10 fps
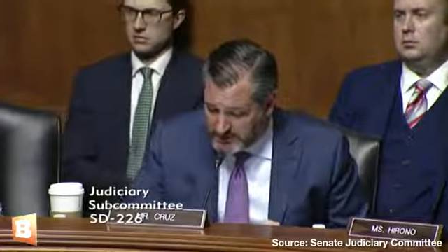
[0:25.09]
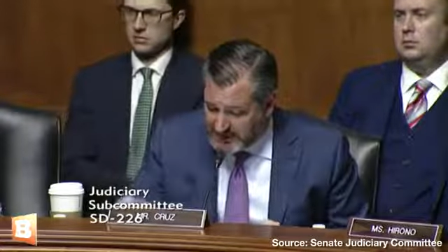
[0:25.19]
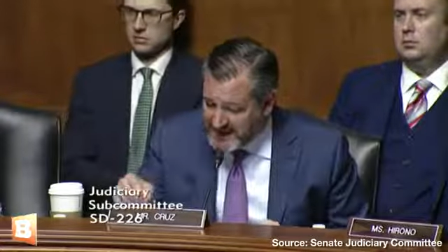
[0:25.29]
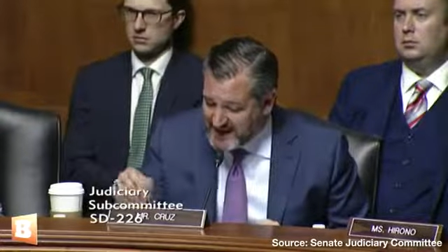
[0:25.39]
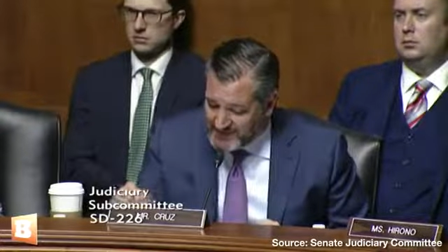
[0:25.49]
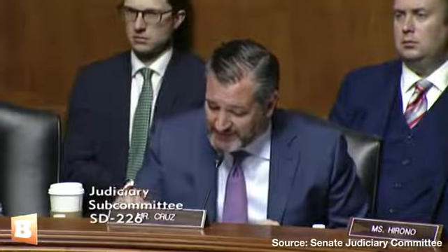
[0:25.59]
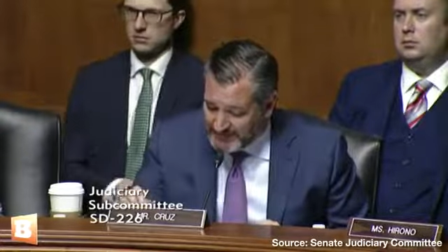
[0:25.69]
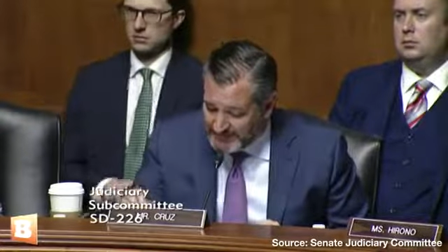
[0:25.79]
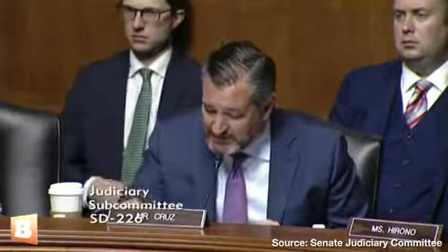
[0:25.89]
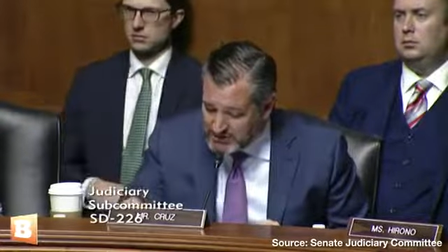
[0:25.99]
Speaker 1: gave at
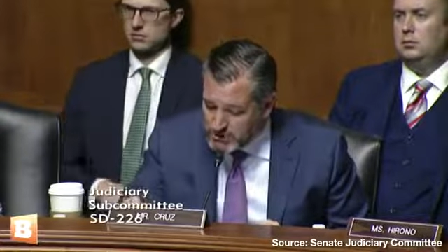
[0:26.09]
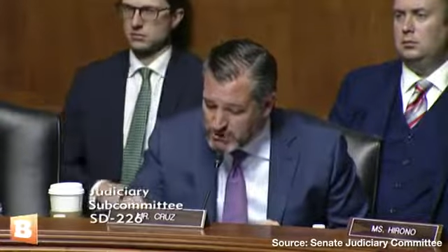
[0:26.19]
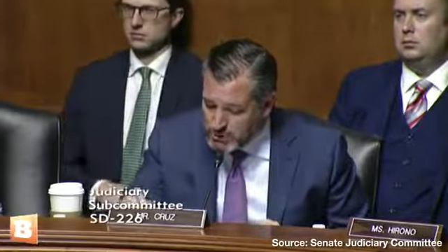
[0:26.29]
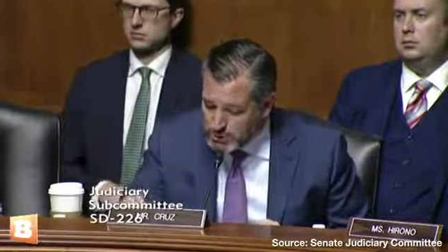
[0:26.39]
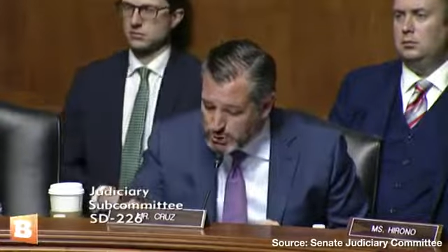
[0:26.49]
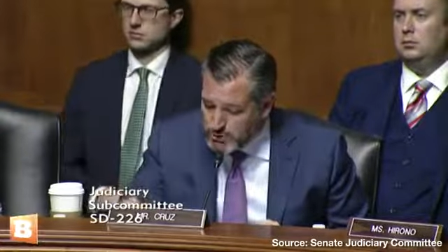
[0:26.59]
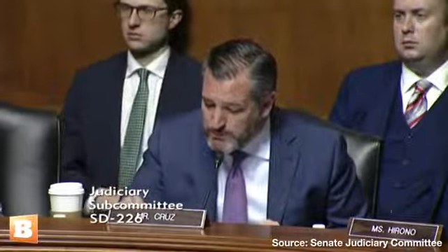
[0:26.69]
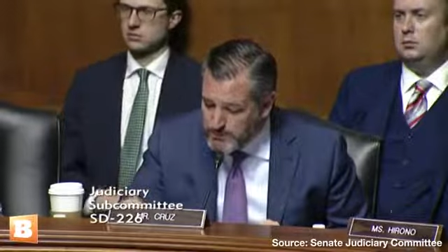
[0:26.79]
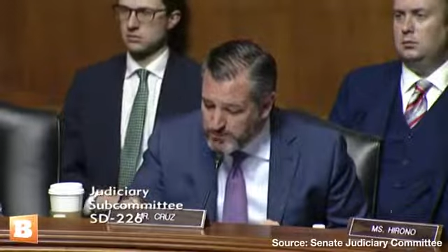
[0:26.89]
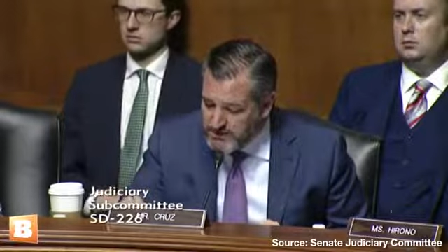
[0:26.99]
least
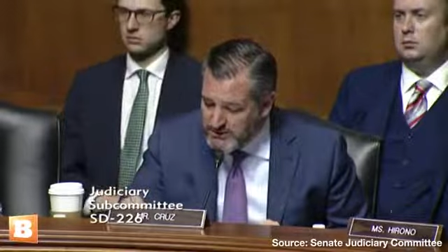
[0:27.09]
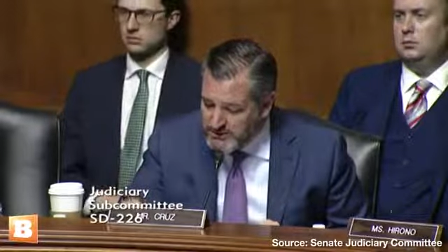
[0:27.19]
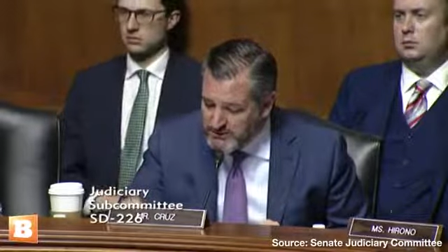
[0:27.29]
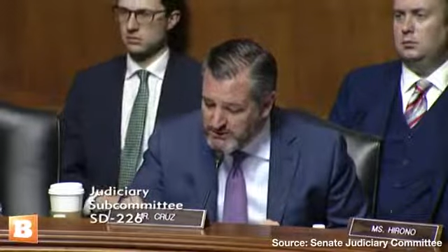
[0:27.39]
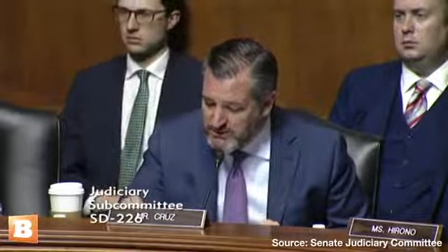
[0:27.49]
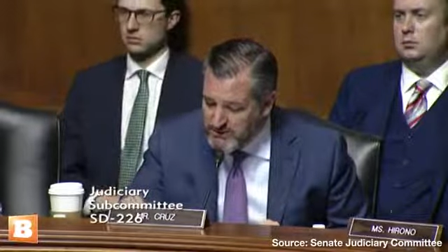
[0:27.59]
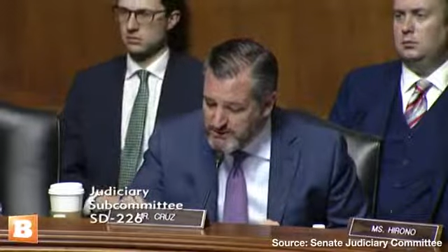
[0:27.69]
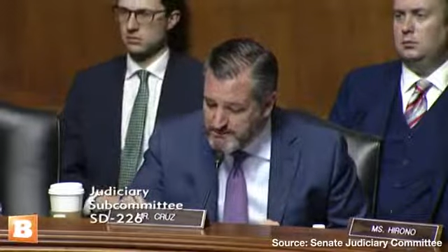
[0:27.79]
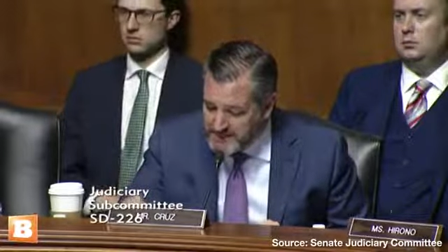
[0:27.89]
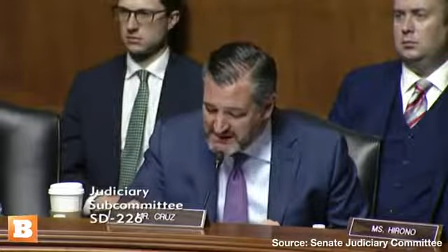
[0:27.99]

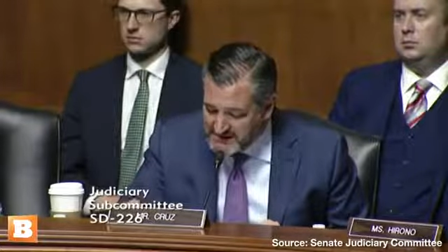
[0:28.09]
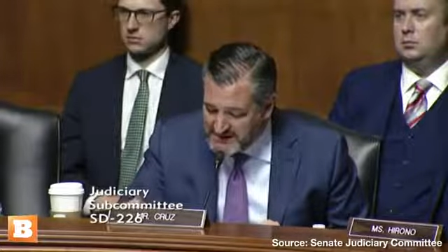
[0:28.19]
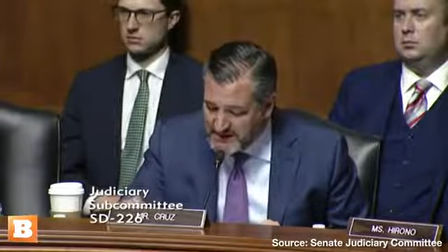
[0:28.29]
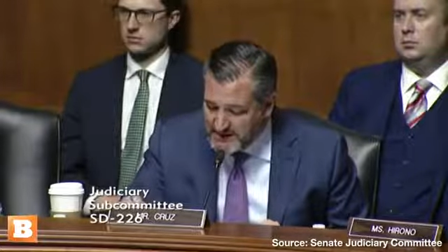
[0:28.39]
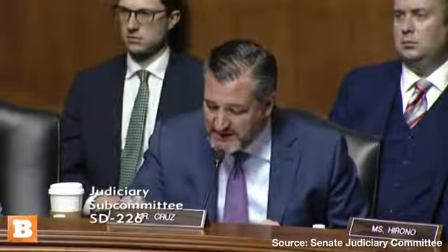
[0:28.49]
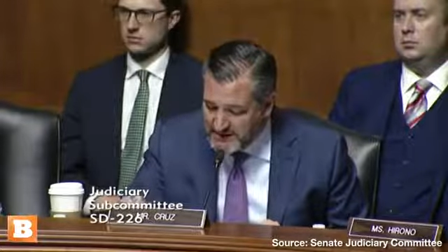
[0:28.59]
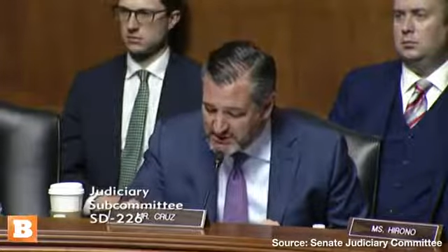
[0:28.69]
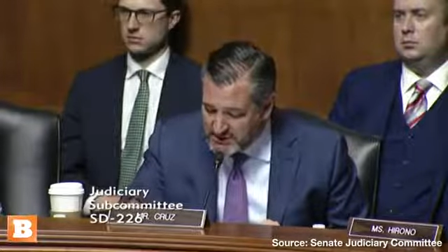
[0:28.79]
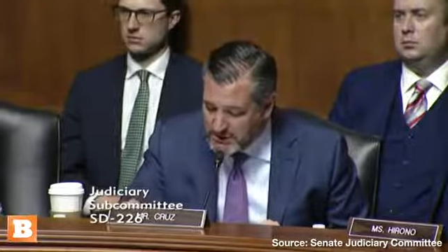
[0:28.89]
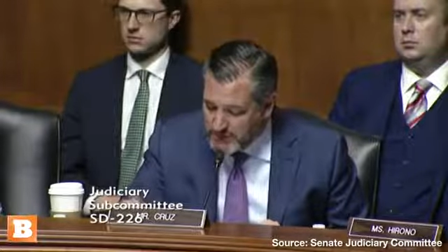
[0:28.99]
2.6 million
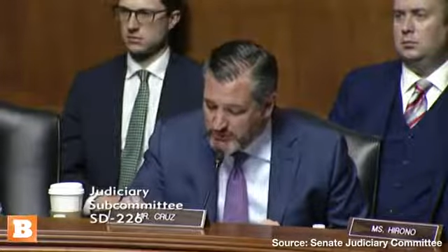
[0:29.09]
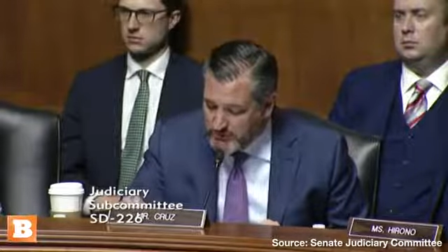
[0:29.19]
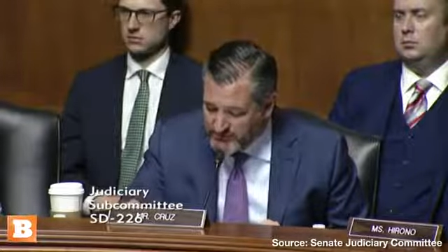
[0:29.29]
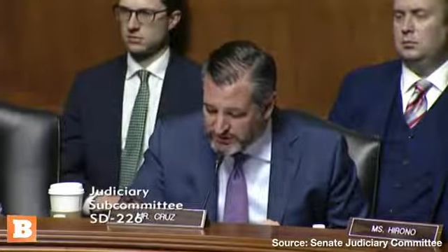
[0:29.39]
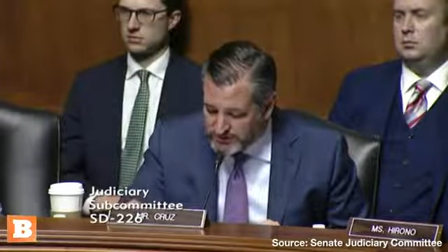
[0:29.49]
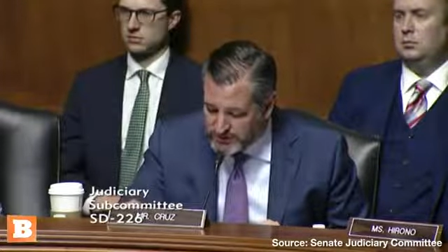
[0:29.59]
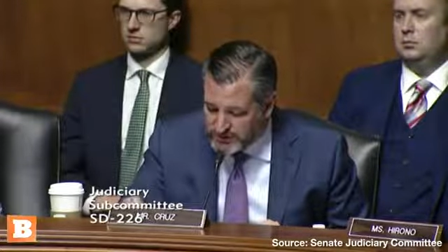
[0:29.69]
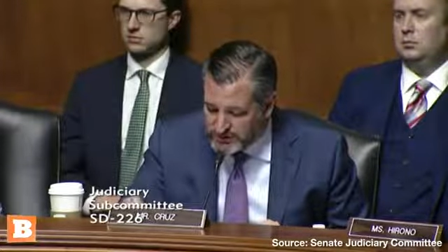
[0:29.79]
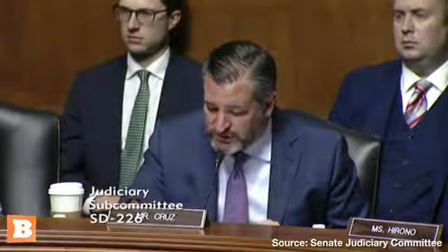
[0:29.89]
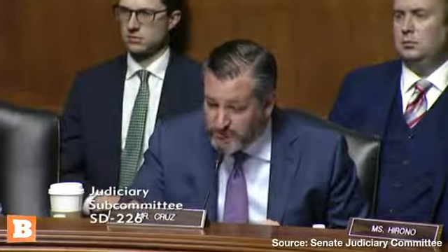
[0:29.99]
additional votes
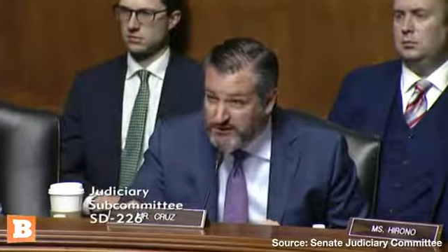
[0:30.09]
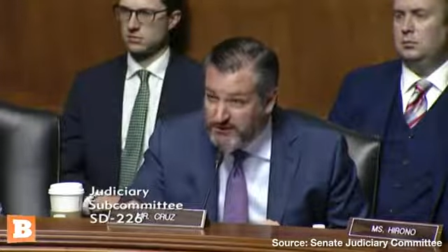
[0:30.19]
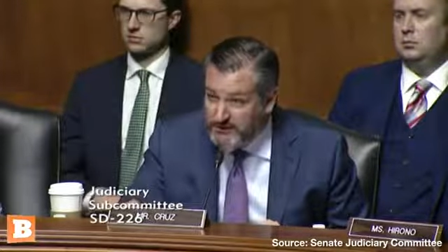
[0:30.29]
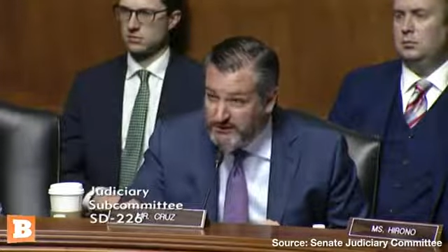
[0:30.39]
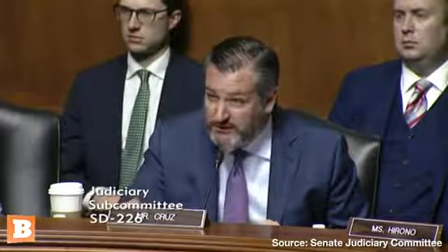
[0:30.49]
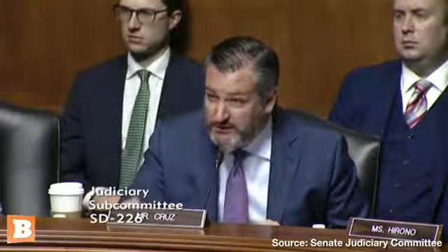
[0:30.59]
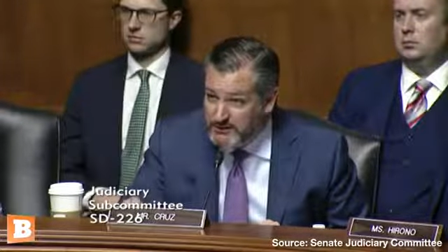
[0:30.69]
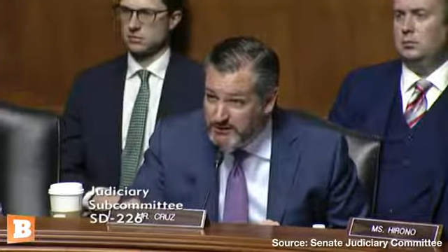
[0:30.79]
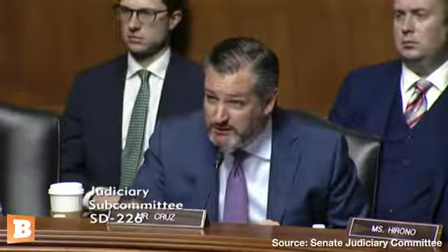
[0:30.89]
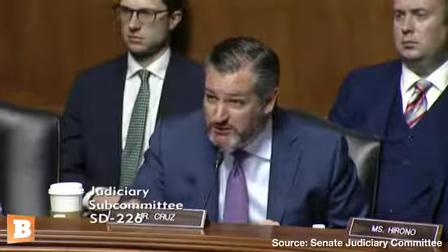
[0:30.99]
to Hillary Clinton
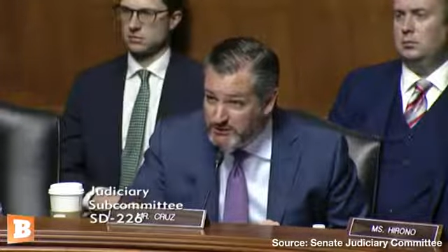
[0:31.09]
in the year